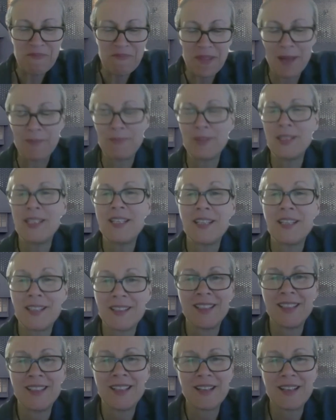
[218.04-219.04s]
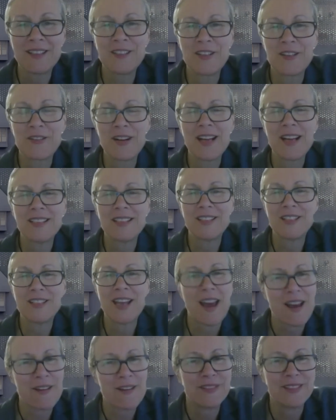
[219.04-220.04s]
particularly an underground
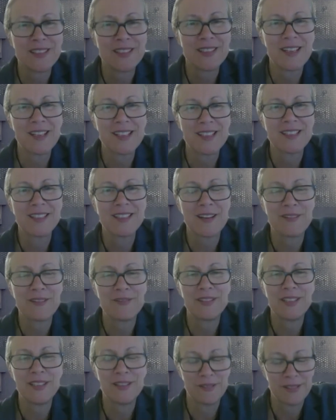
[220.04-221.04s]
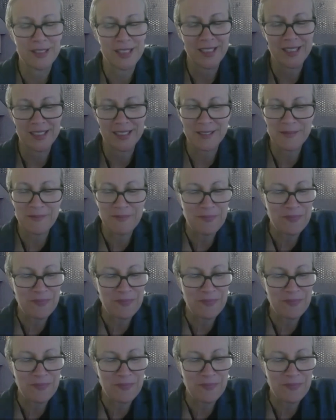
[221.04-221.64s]
tavern that I discovered in Riga.